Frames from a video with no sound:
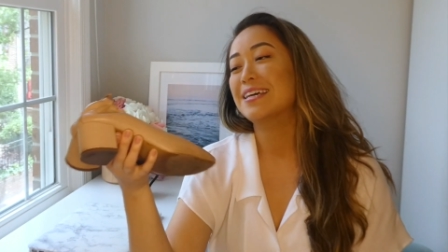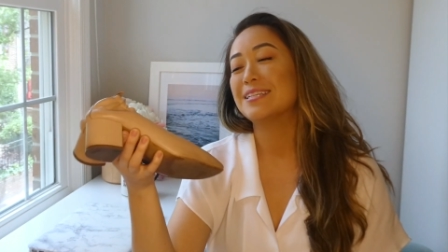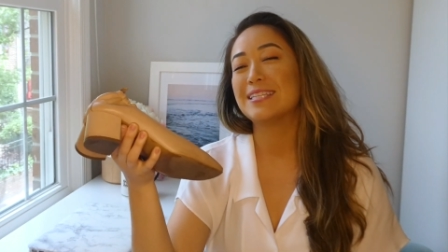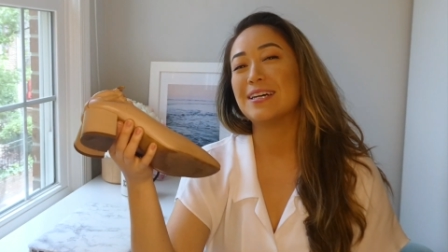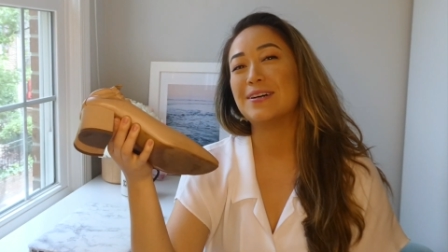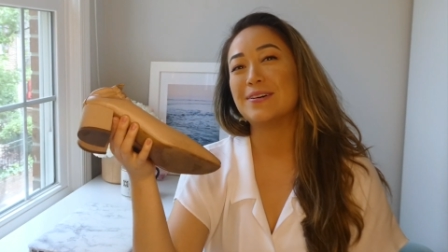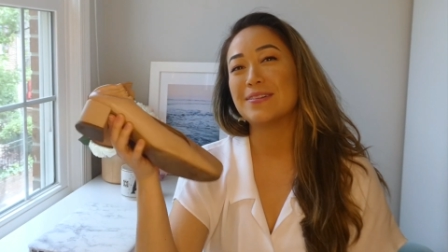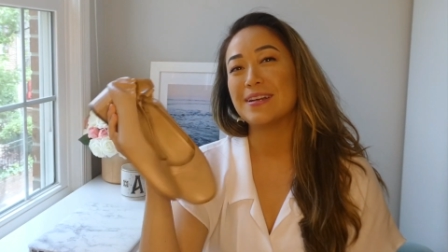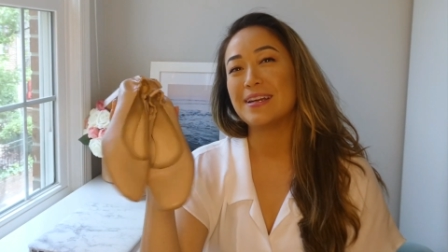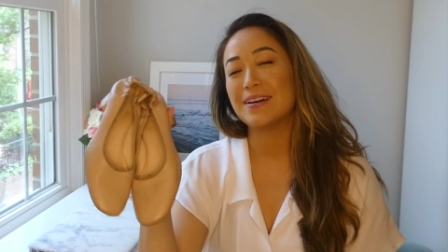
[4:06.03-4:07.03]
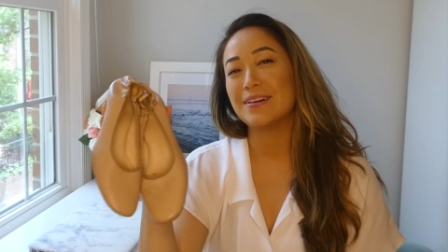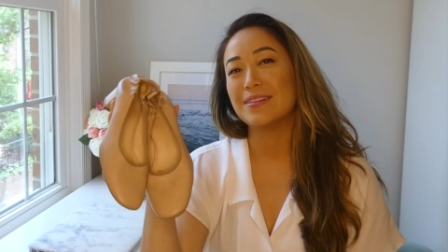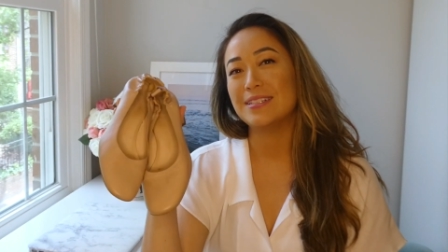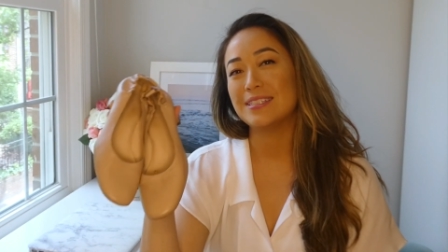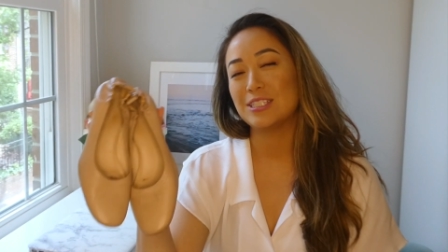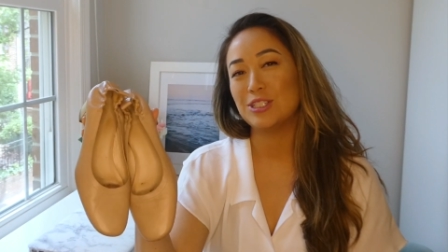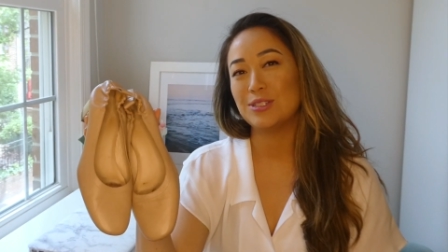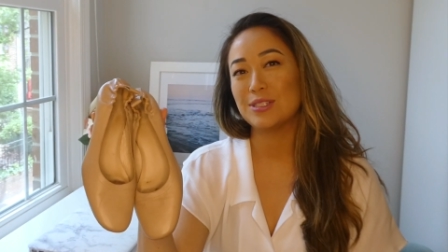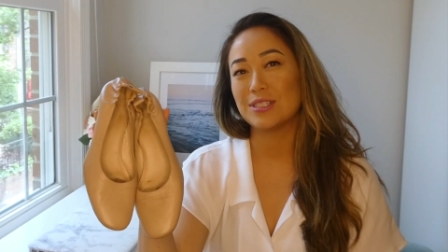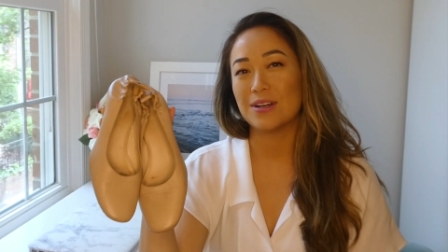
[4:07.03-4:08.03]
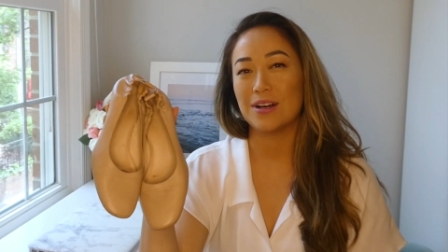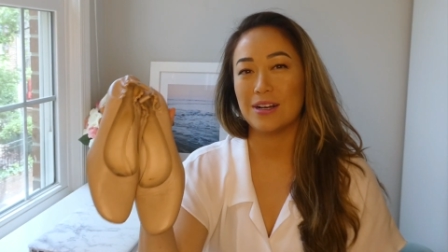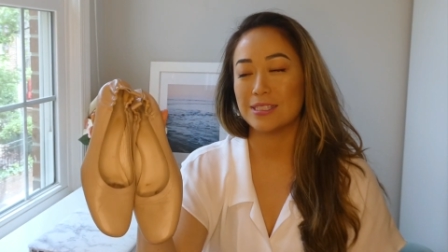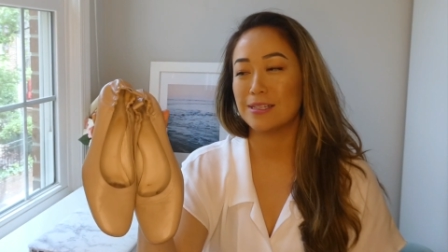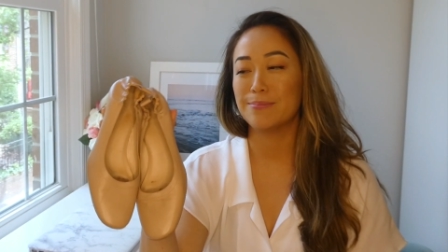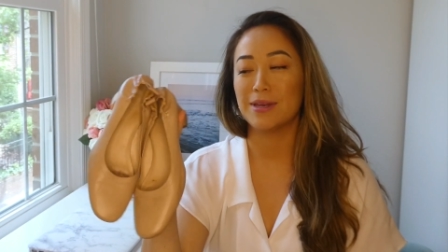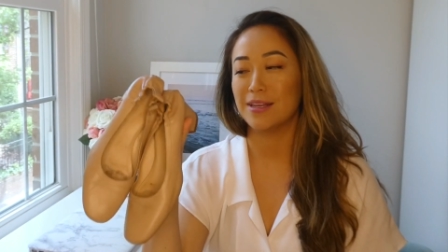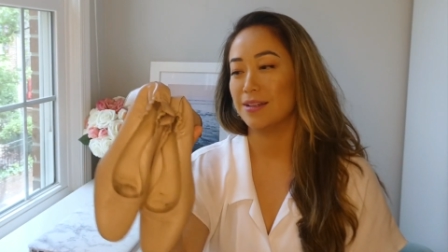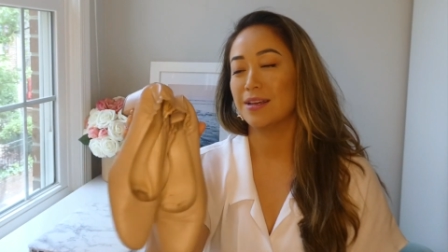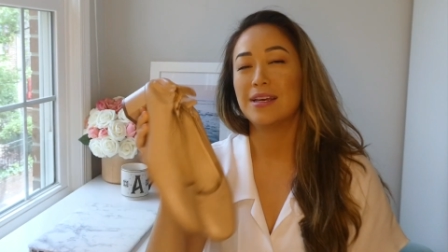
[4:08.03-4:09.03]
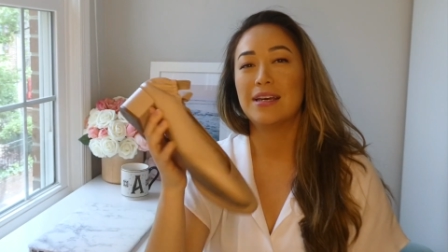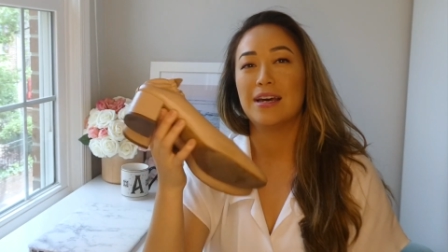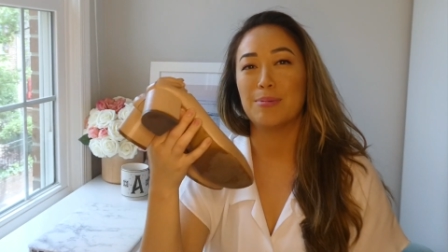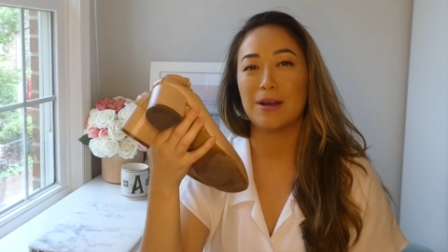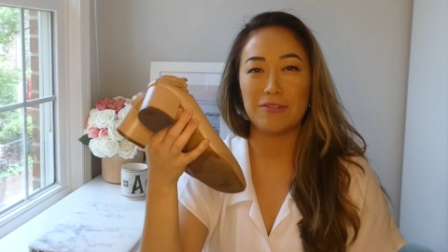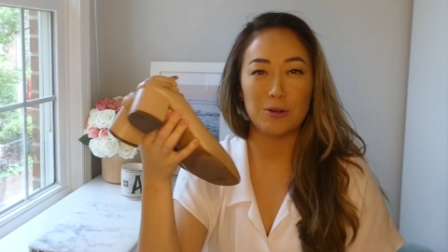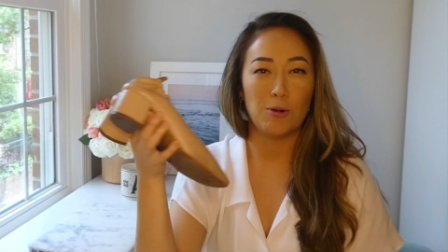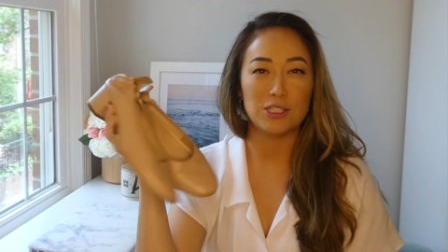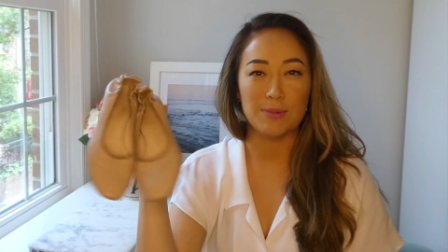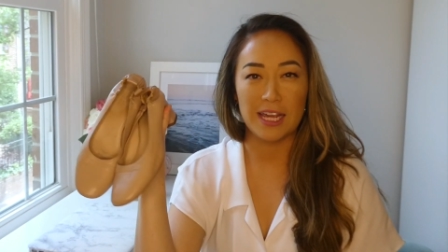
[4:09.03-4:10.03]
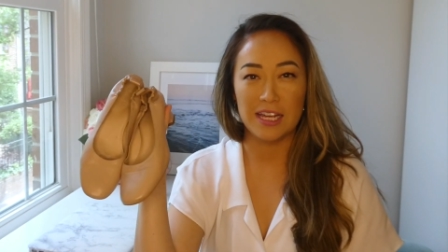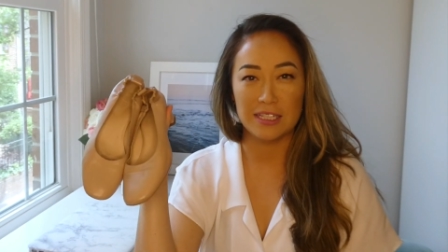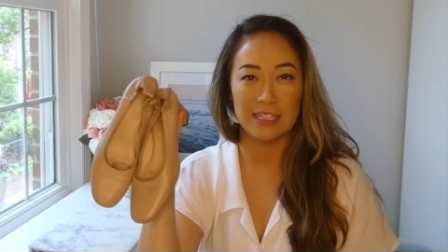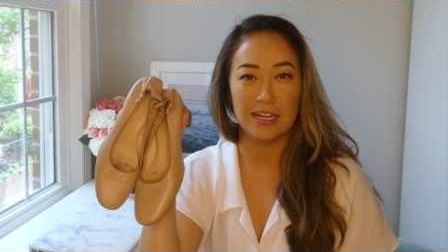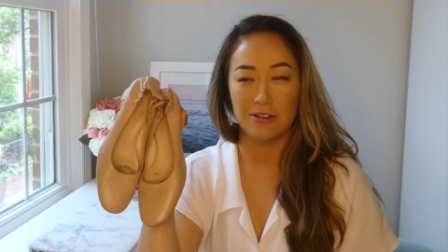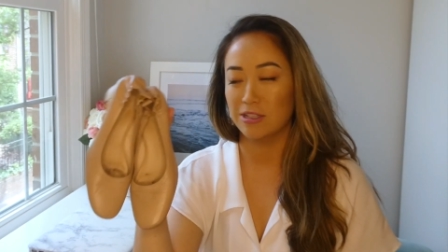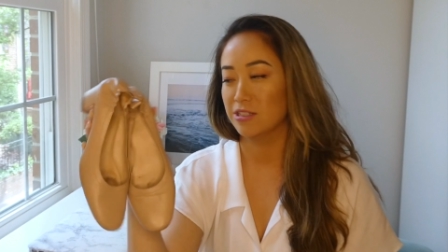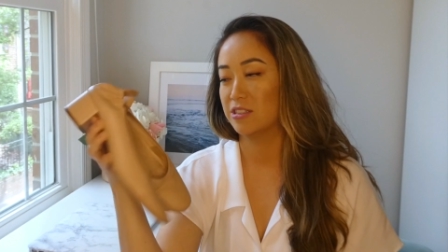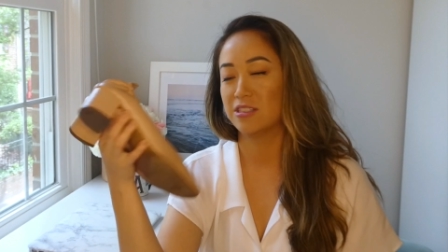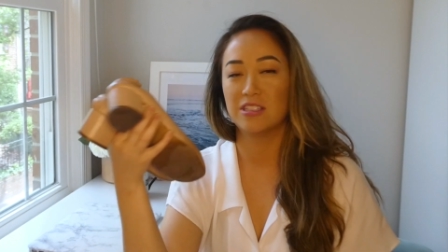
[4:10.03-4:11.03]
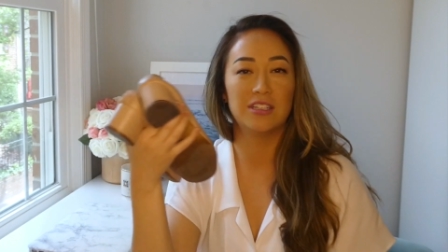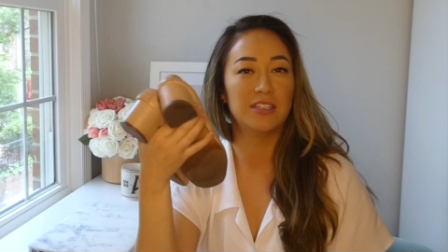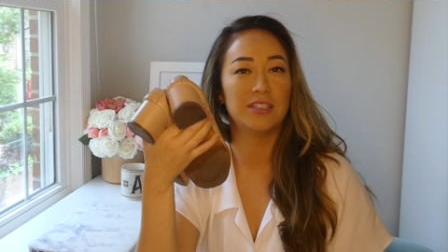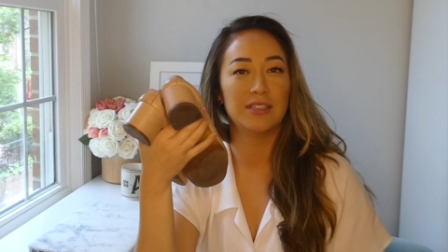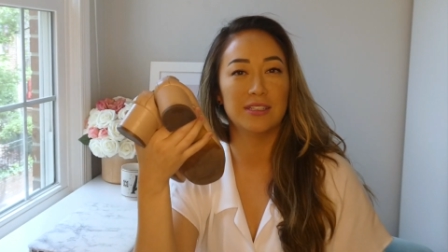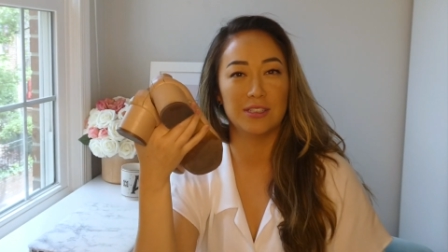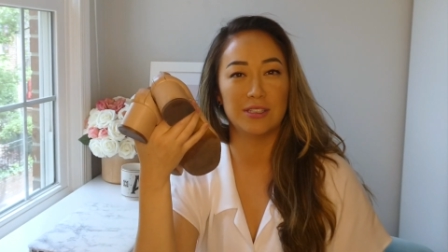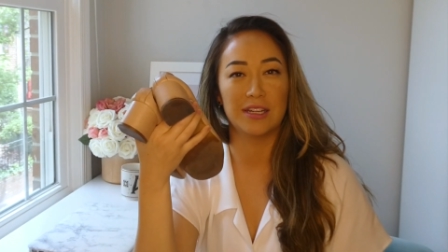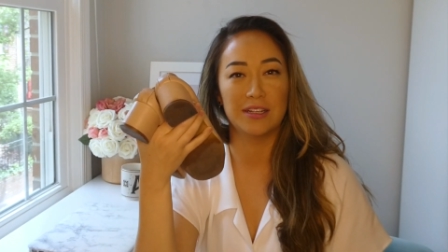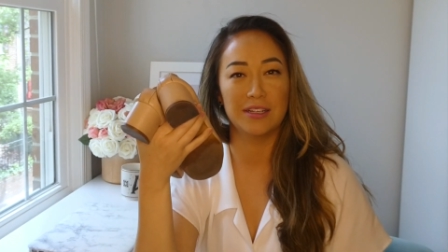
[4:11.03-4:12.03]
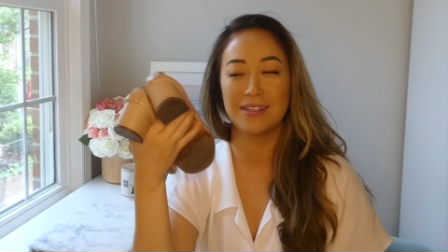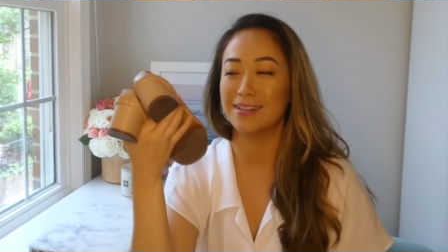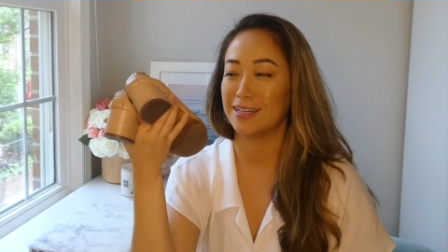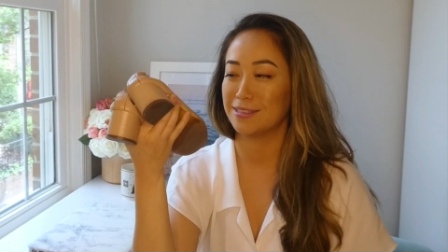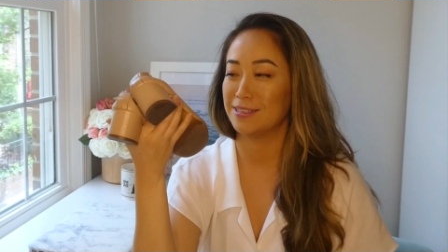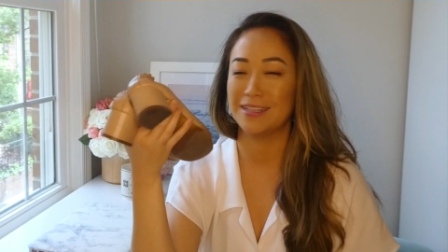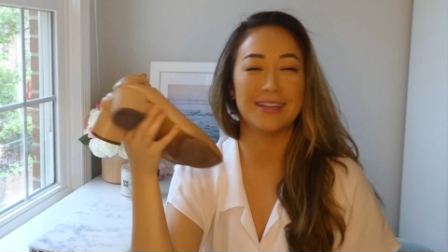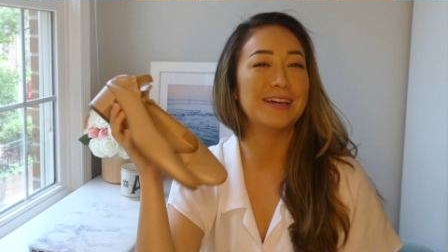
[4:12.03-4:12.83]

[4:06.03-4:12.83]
So there you go, these shoes are awesome, and I'll probably have to wash my hands now because this is kind of nasty.